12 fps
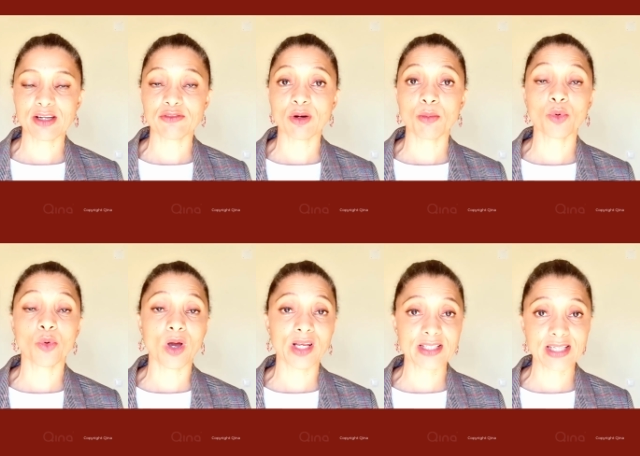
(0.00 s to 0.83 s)
from
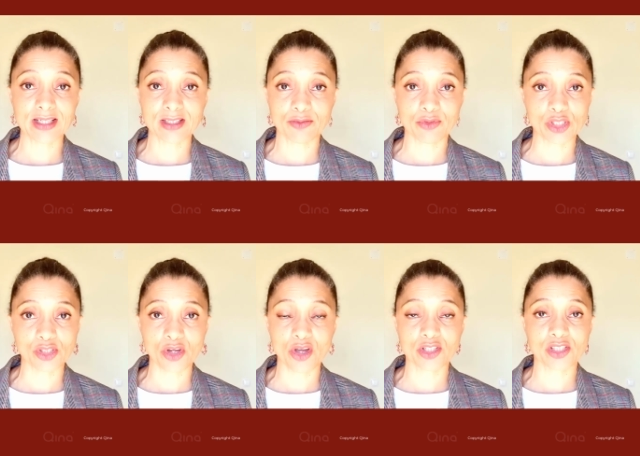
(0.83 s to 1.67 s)
qualitative
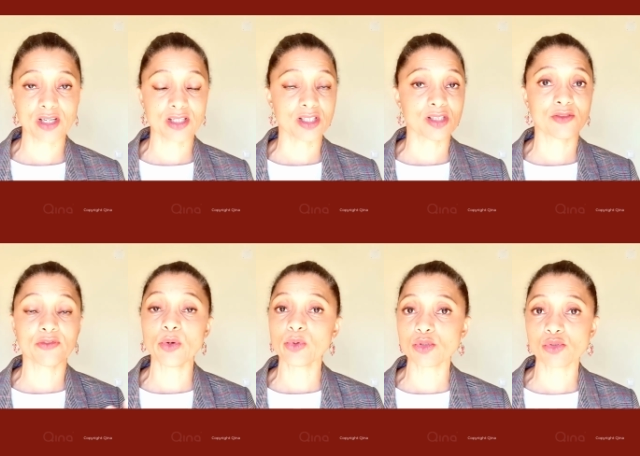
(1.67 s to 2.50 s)
research, such as
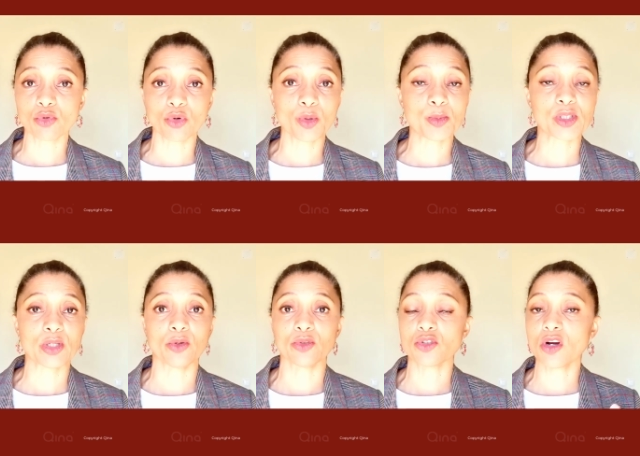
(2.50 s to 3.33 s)
focus groups,
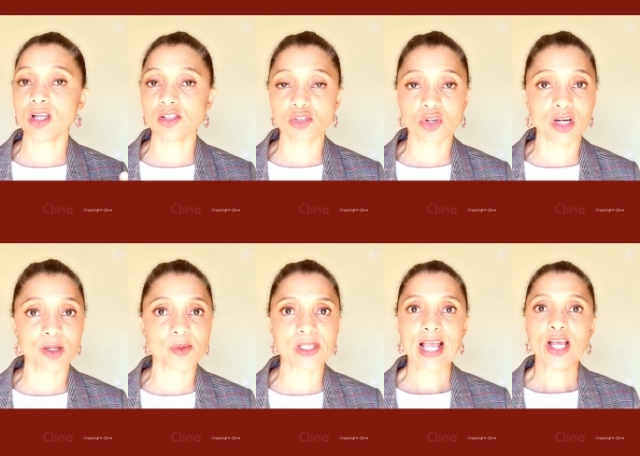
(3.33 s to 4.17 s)

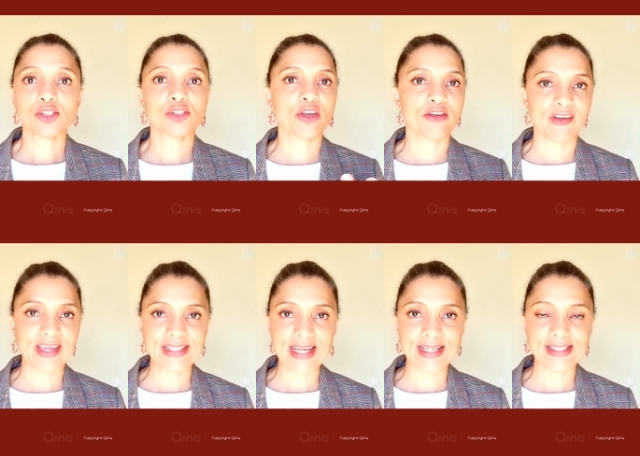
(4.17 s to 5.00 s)
transcripts, survey
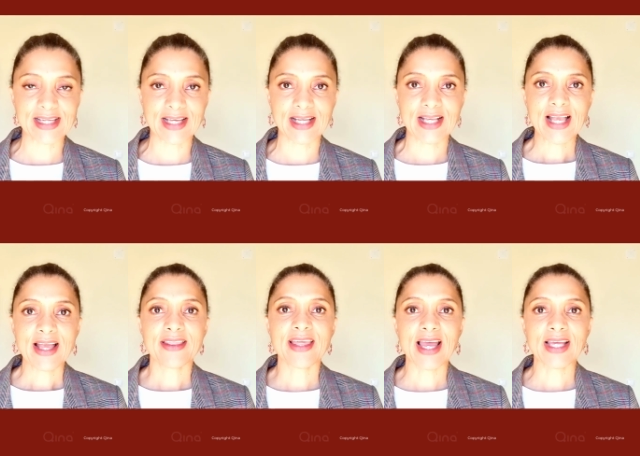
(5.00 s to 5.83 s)
data,
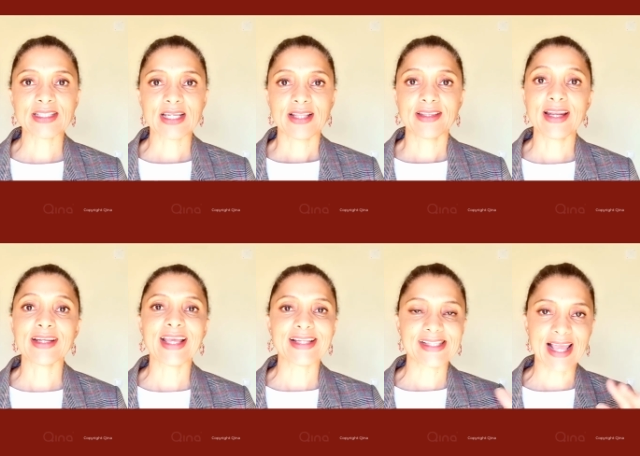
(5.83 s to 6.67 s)
that then
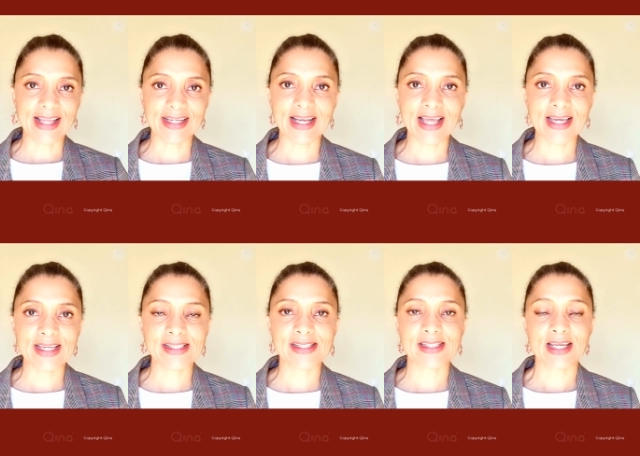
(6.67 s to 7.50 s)
gets
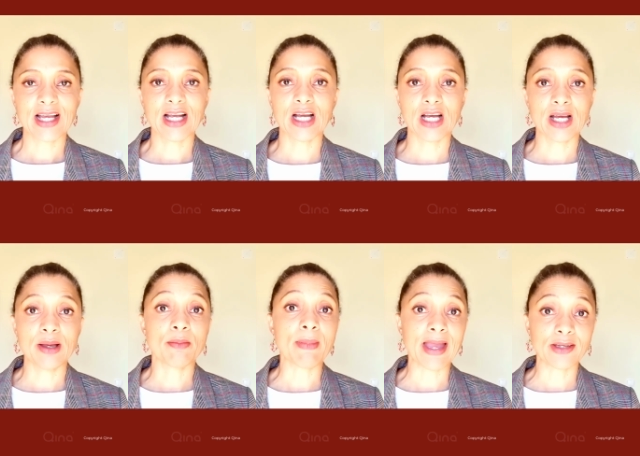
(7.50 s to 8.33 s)
analyzed
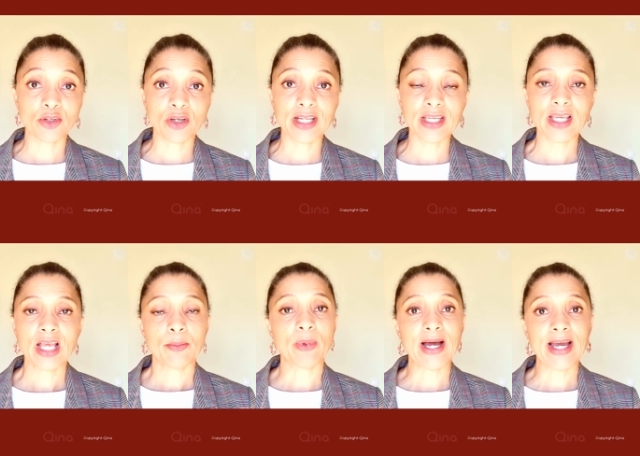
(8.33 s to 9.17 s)
manually
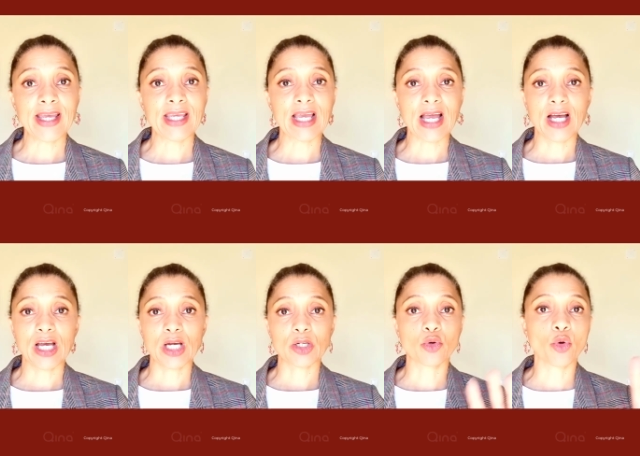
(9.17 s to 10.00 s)
by
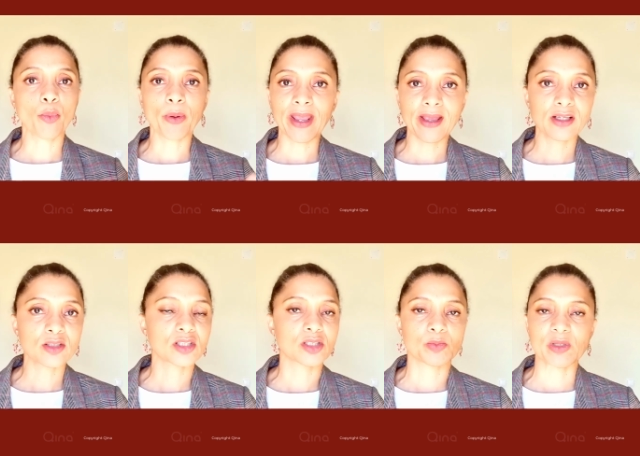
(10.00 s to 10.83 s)
grouping
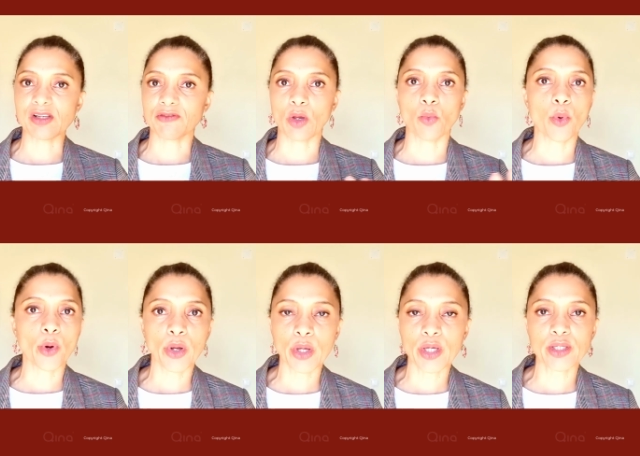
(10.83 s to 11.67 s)
specific
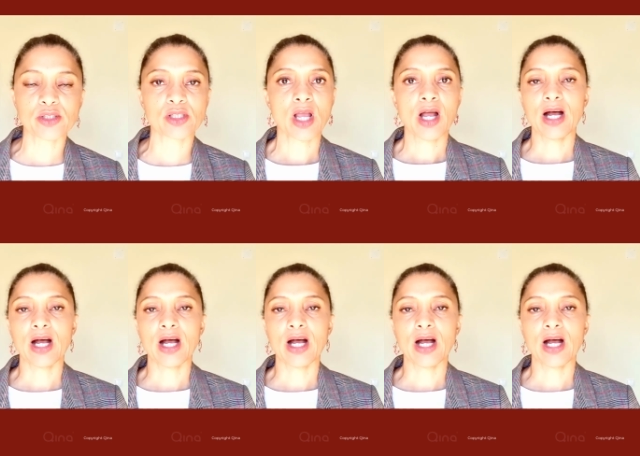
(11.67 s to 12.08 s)
words